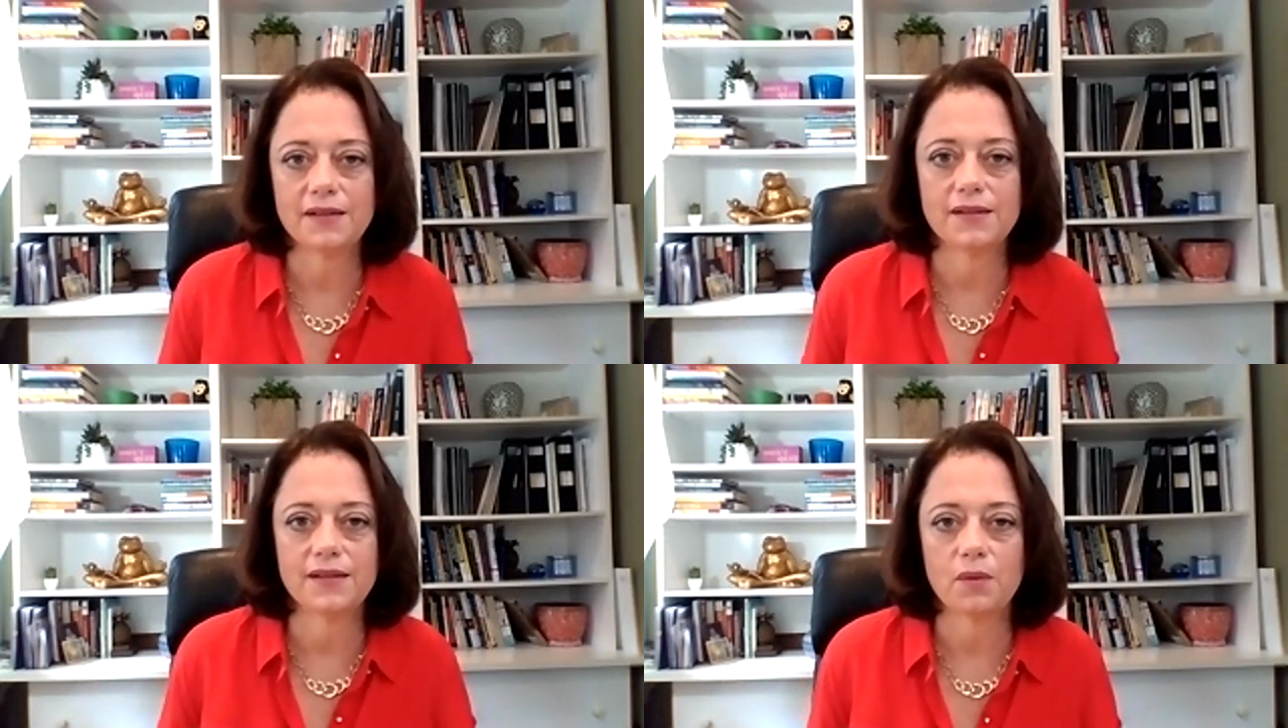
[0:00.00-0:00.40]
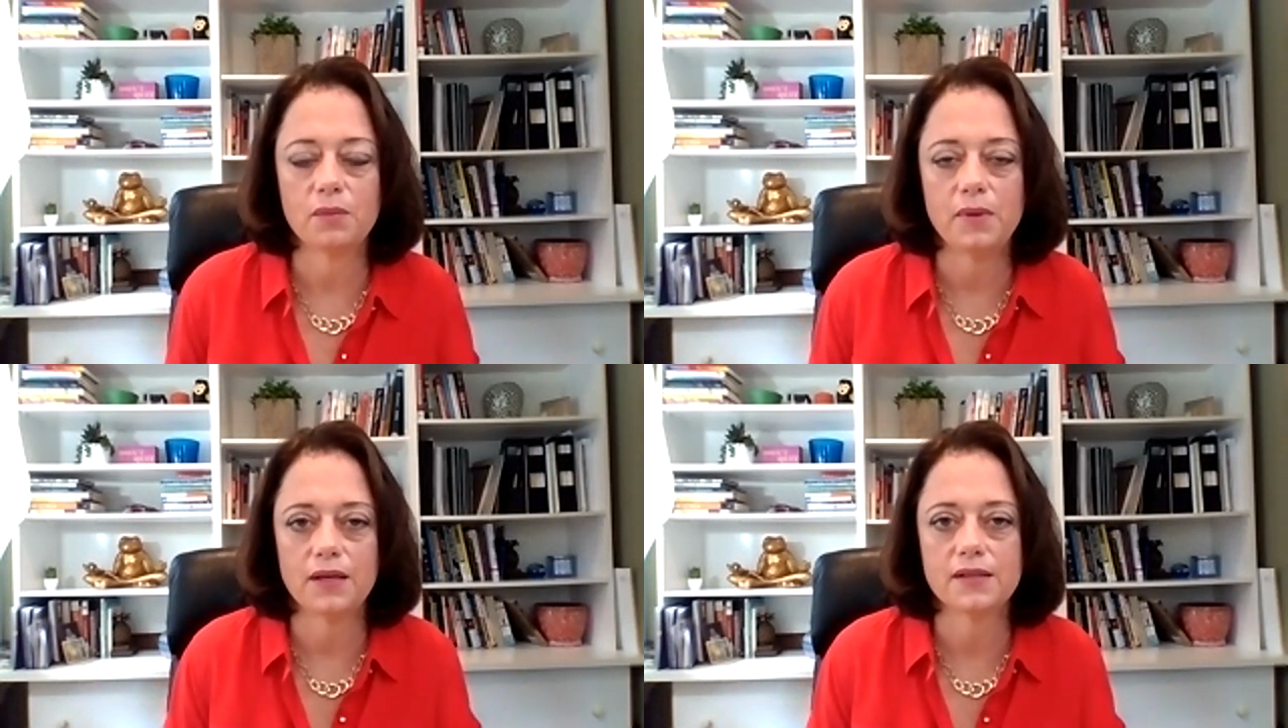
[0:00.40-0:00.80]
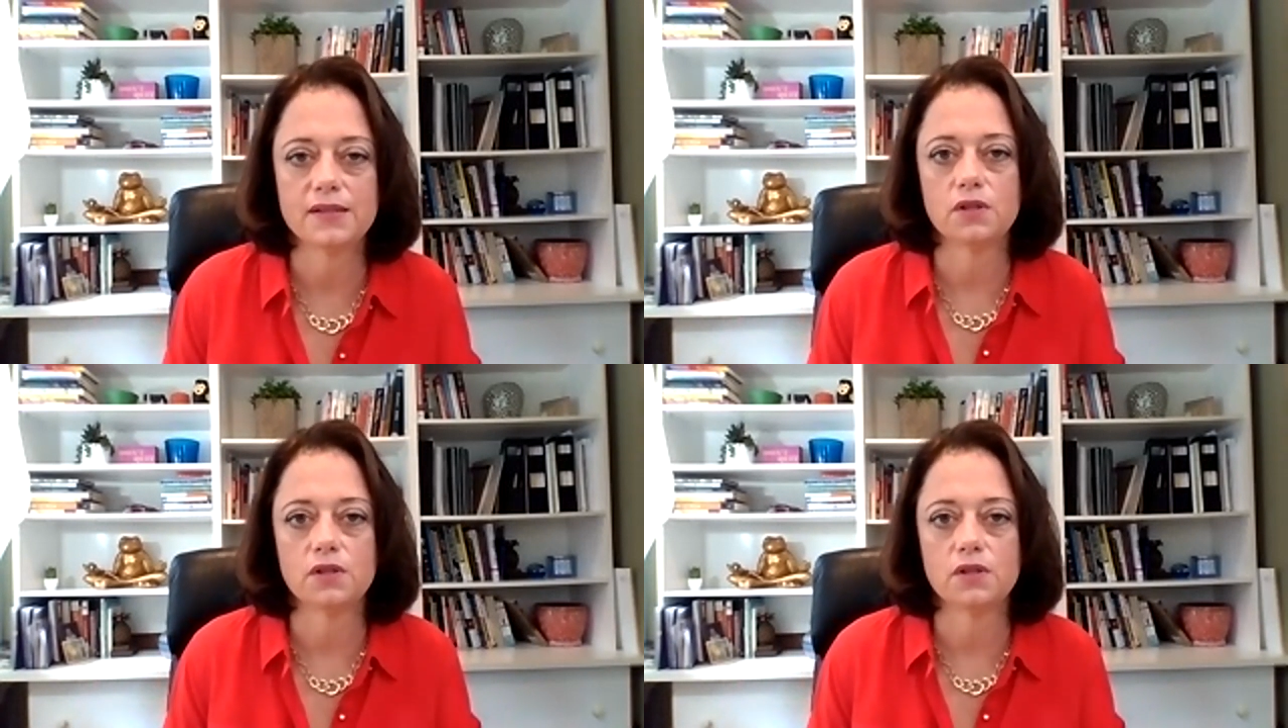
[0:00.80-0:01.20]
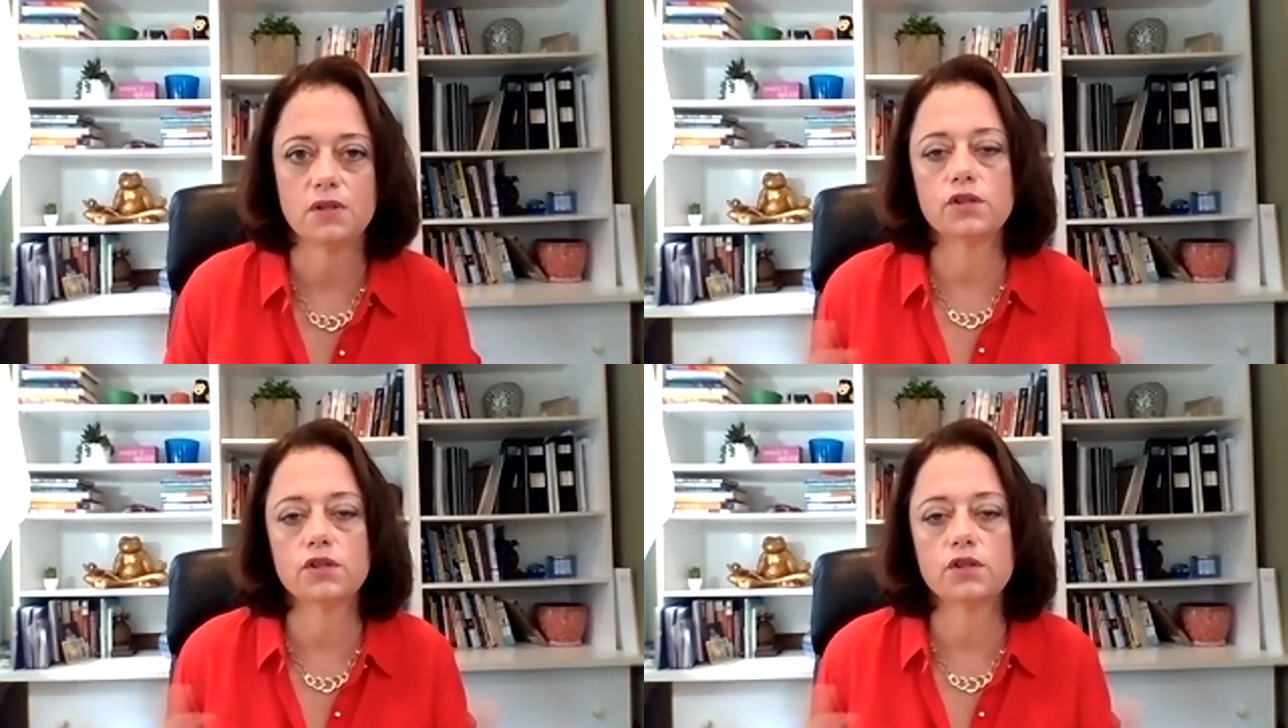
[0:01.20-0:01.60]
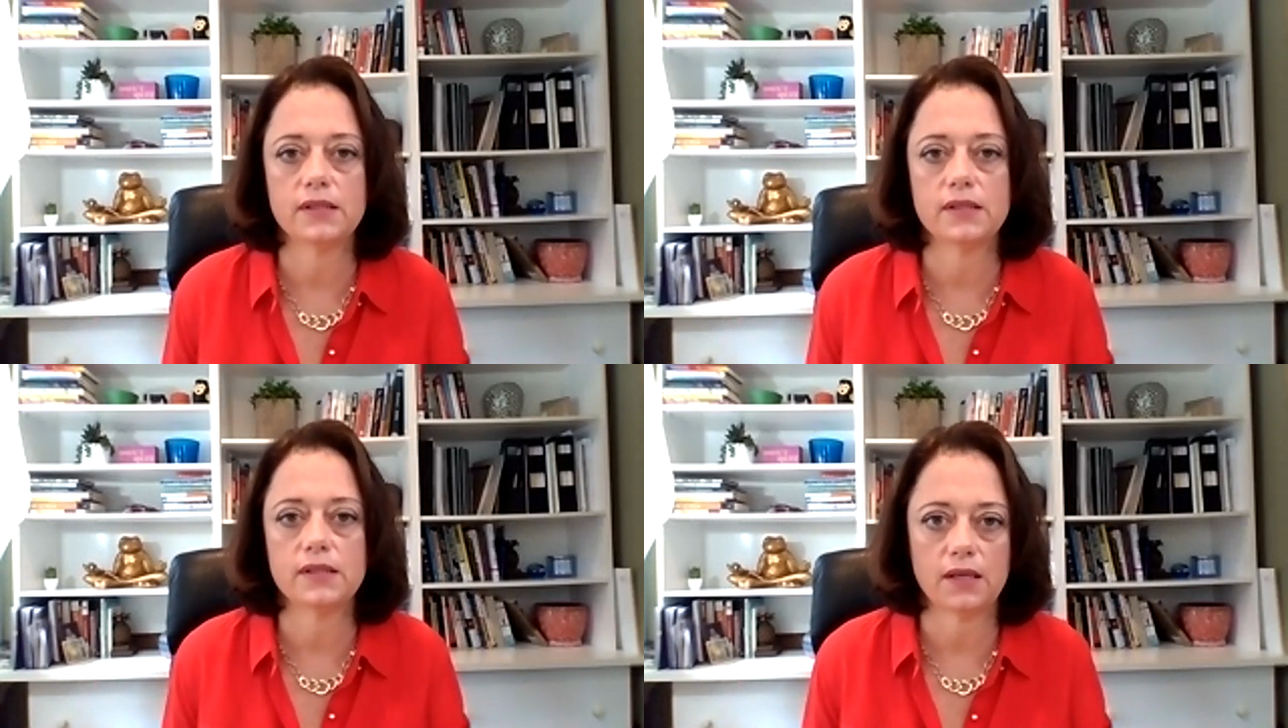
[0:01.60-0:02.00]
that would be an exception. And there's
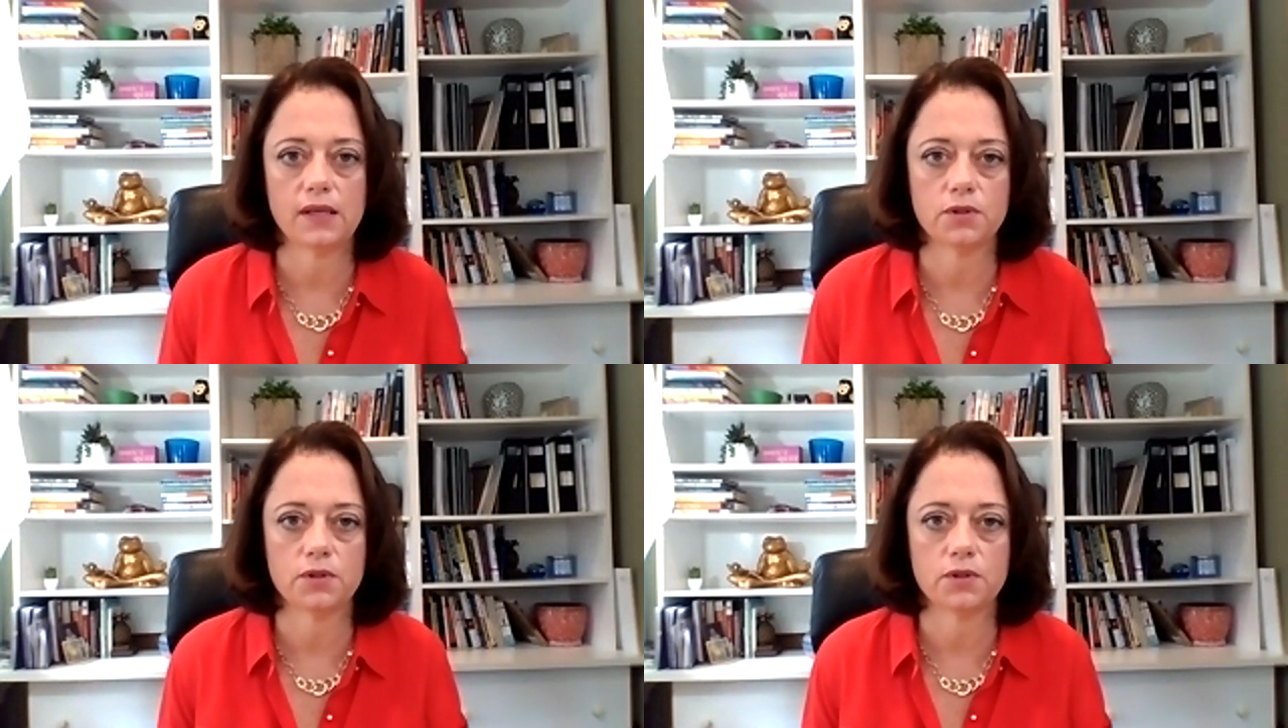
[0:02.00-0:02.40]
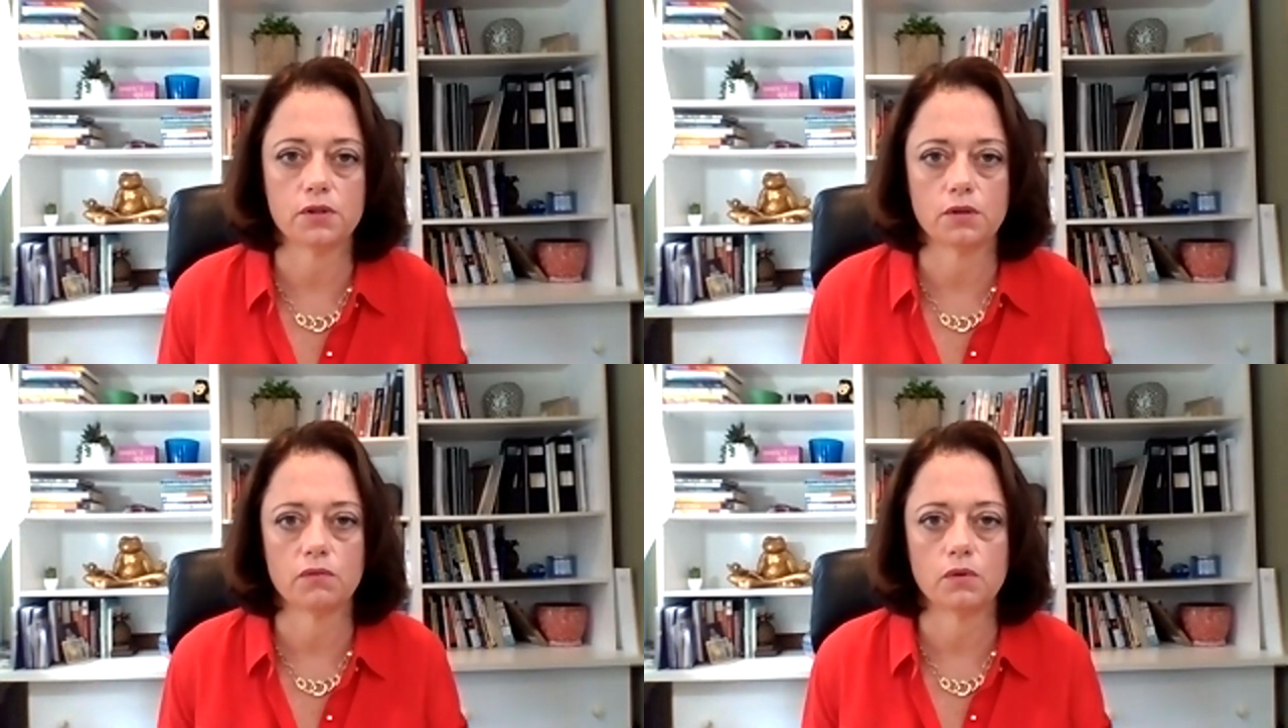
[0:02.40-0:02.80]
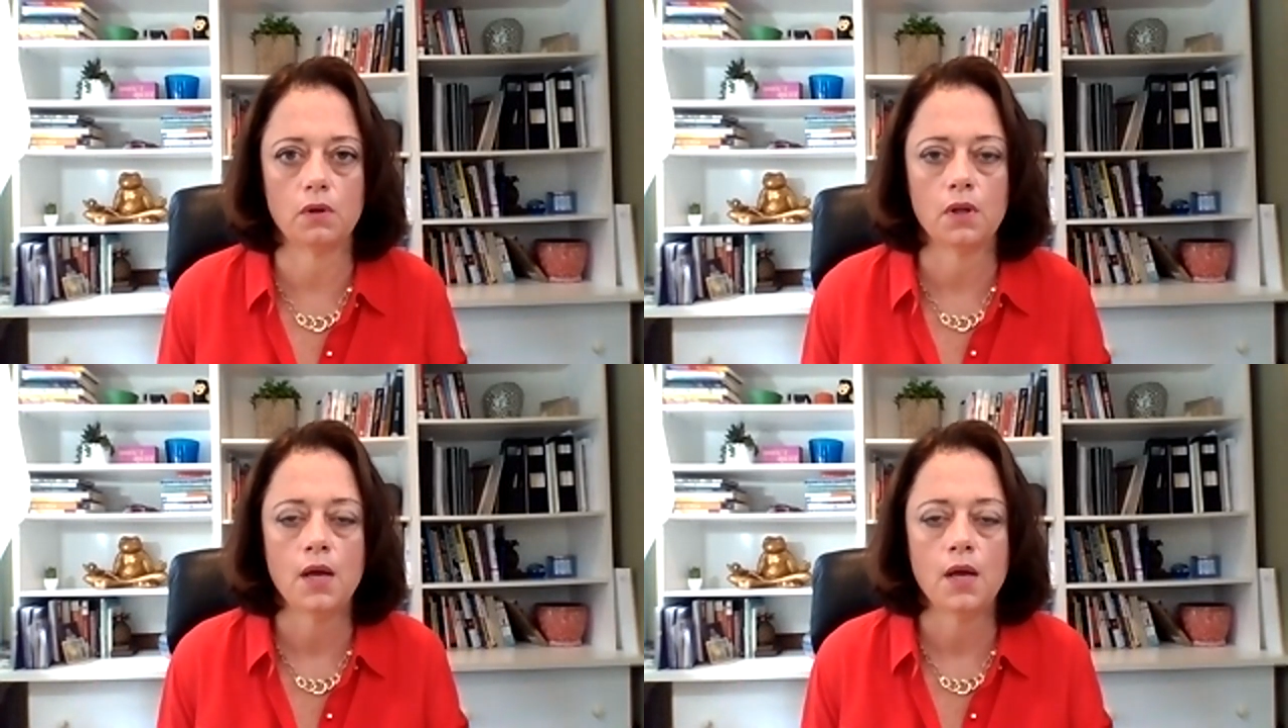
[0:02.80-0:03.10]
always exceptions to the rule.